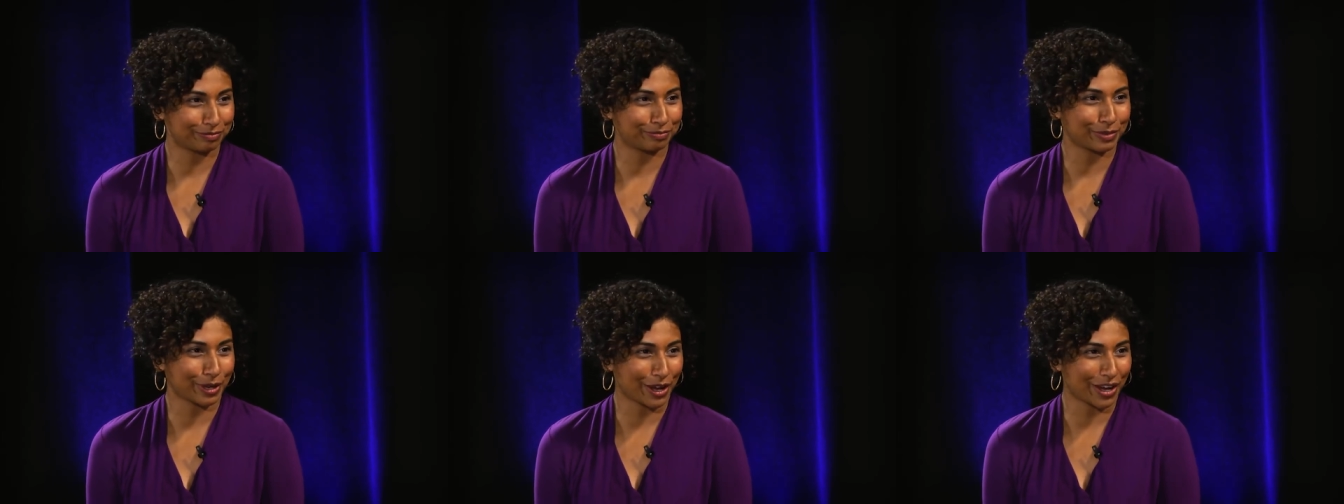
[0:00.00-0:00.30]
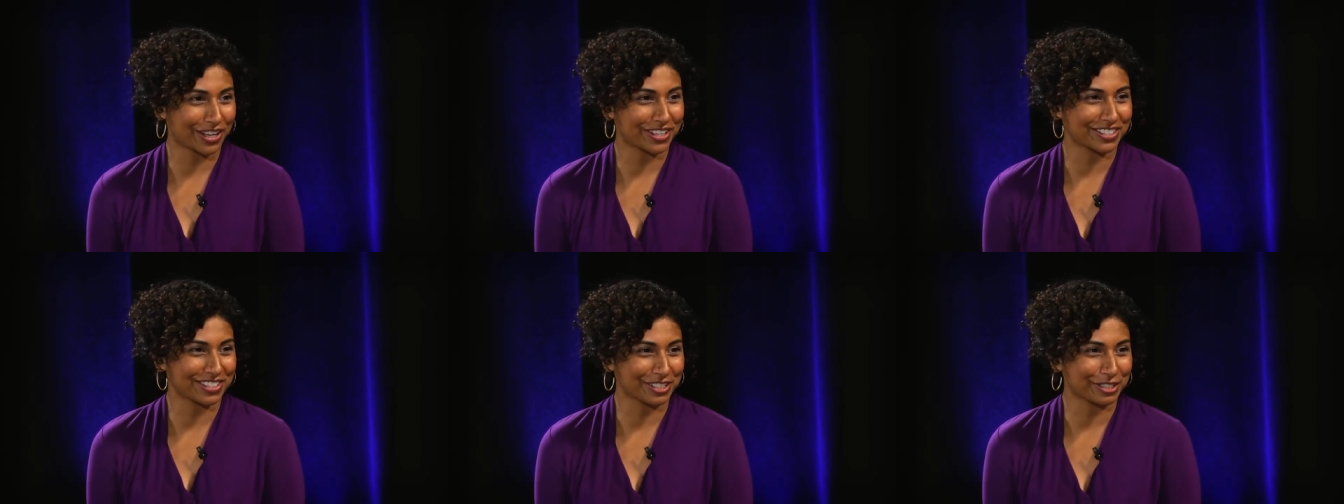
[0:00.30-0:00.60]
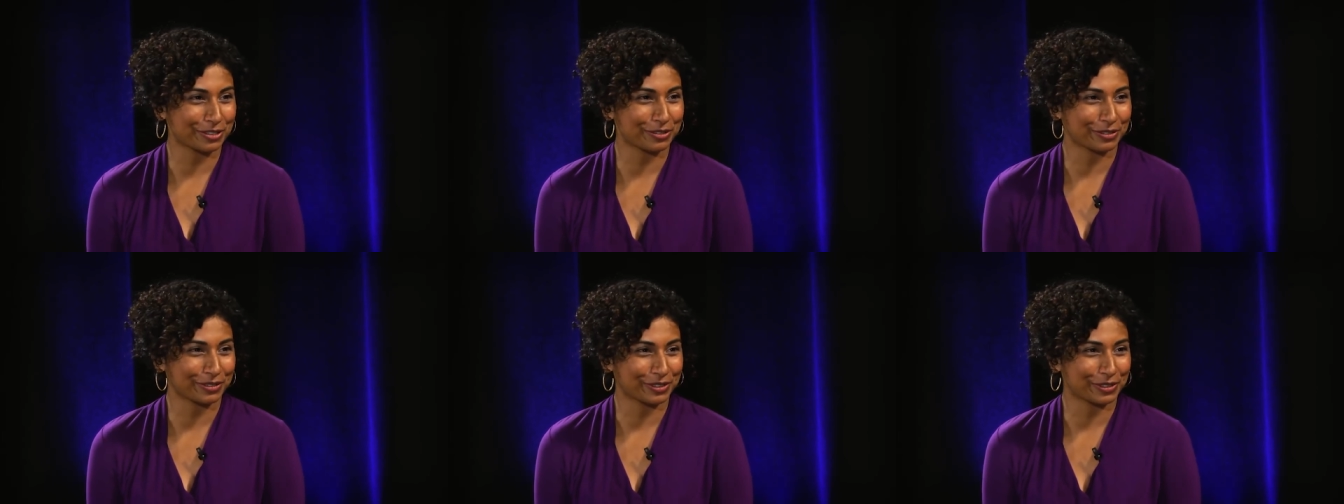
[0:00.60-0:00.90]
boss
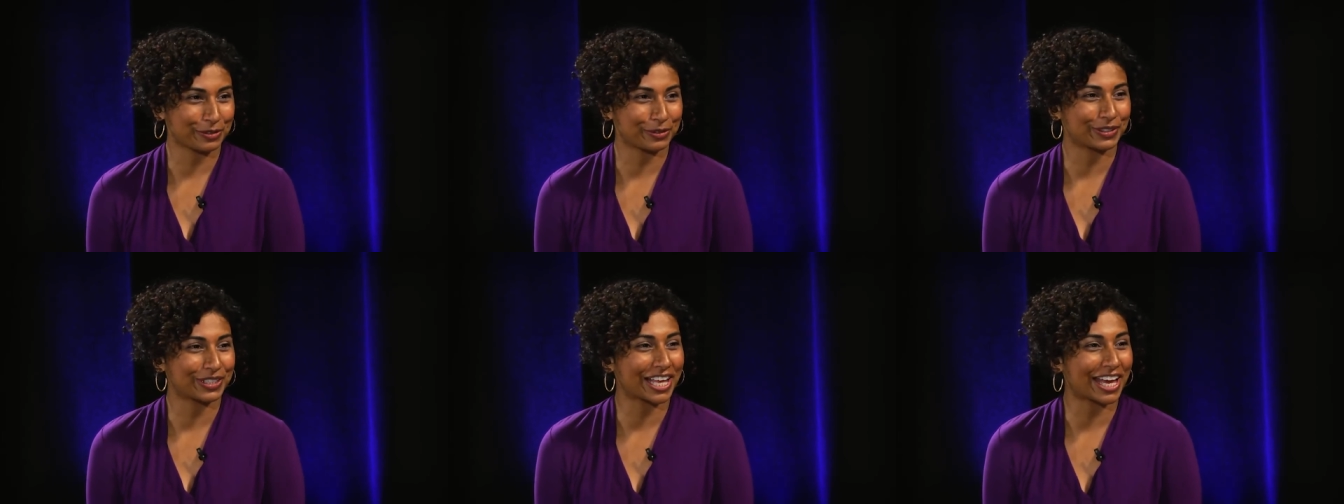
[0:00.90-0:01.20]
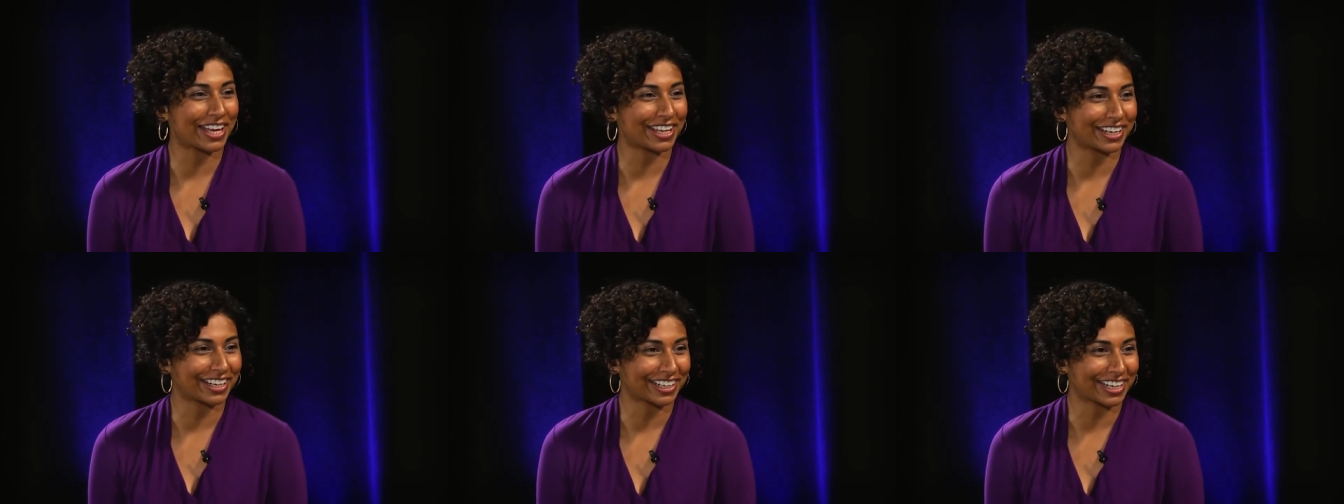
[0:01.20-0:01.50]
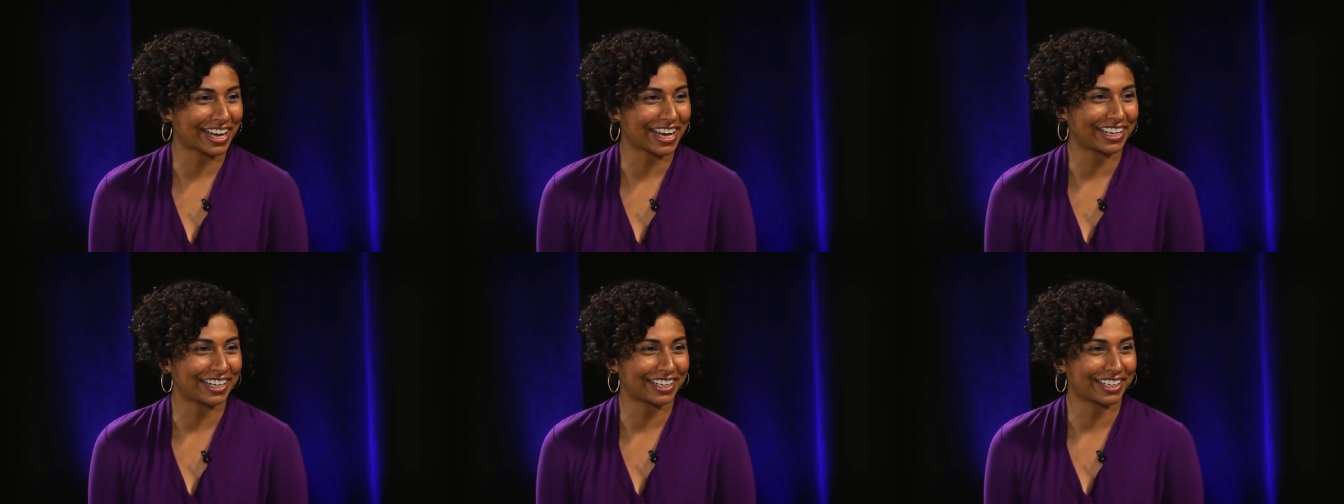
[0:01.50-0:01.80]
who led and
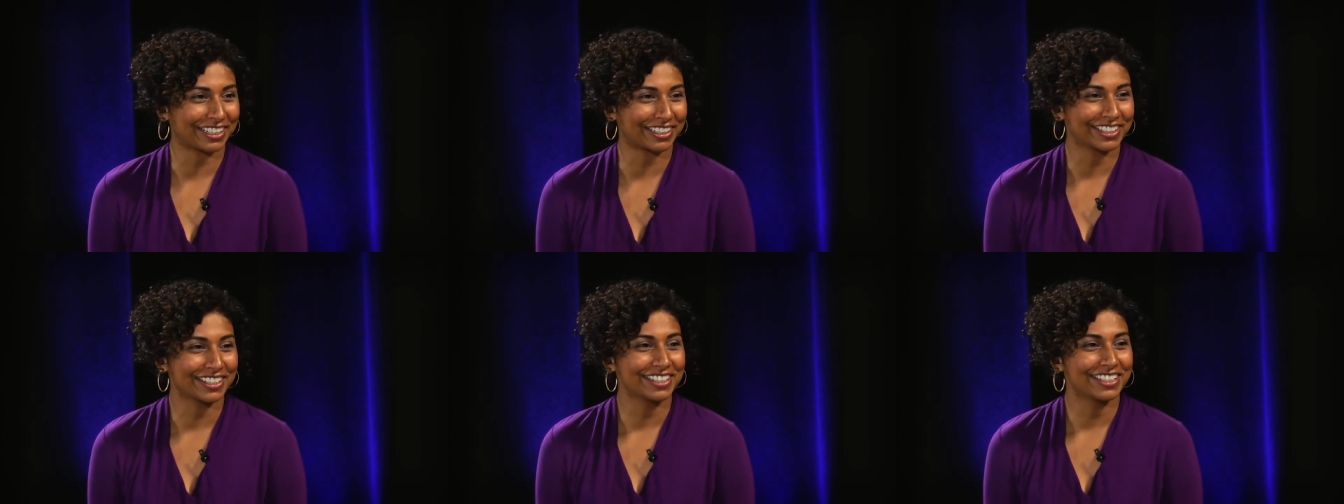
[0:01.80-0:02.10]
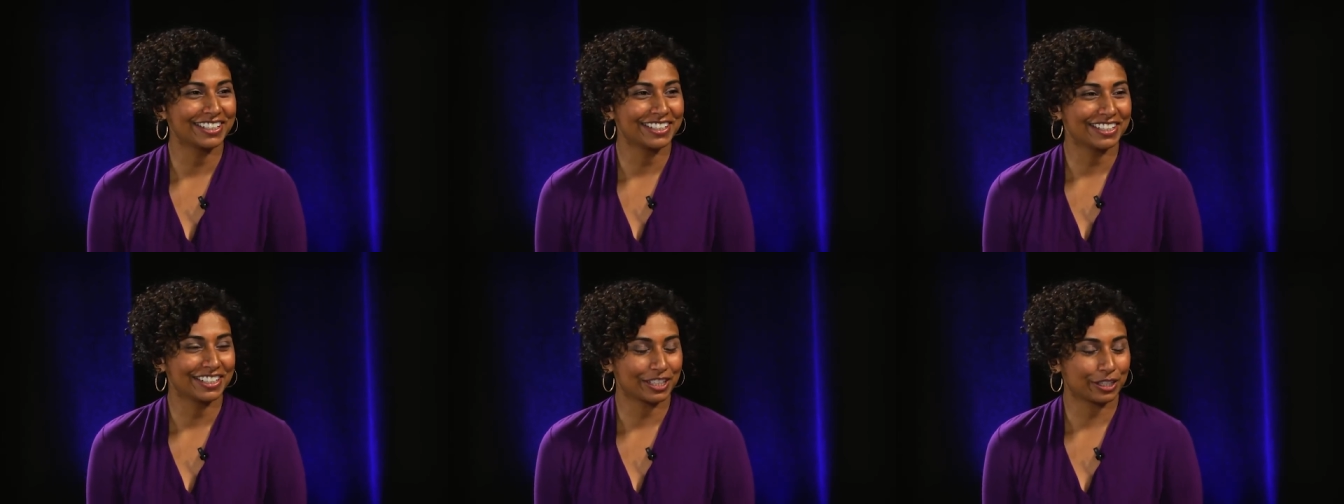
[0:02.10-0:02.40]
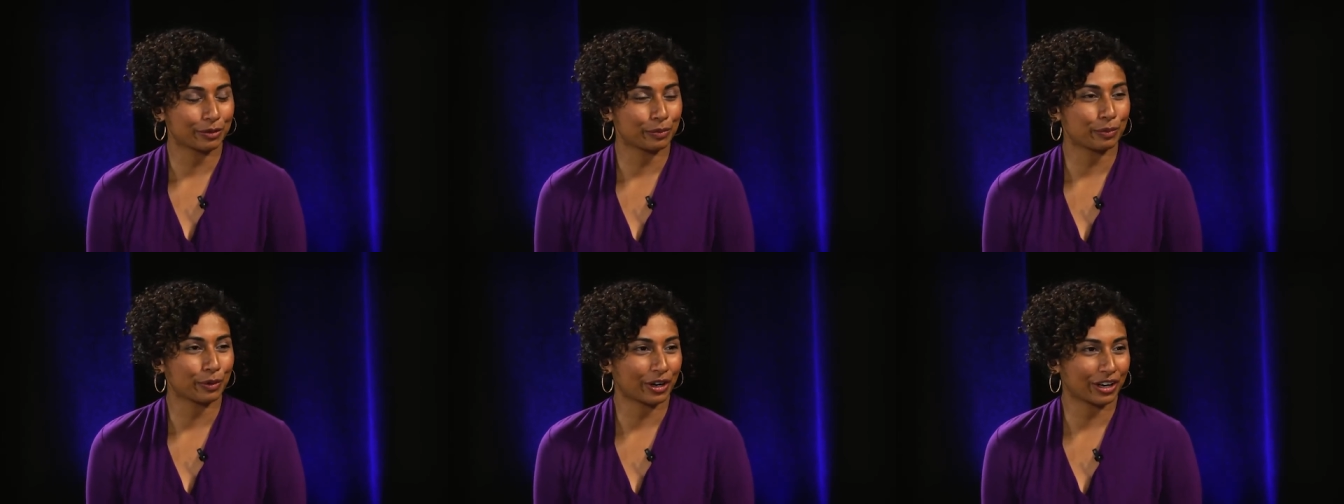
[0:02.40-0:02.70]
guided
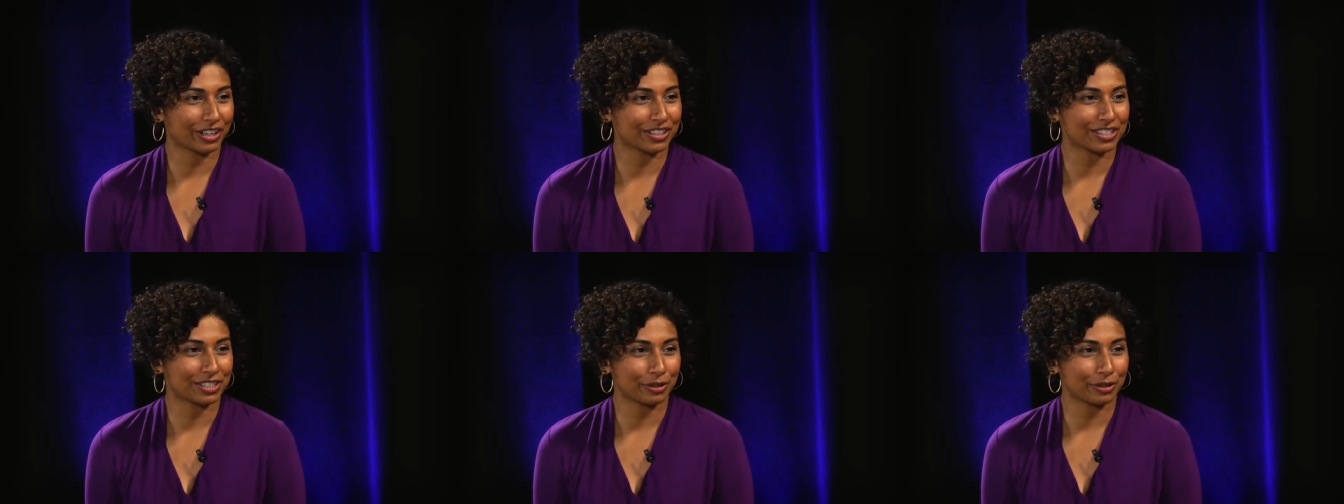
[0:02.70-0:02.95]
the work.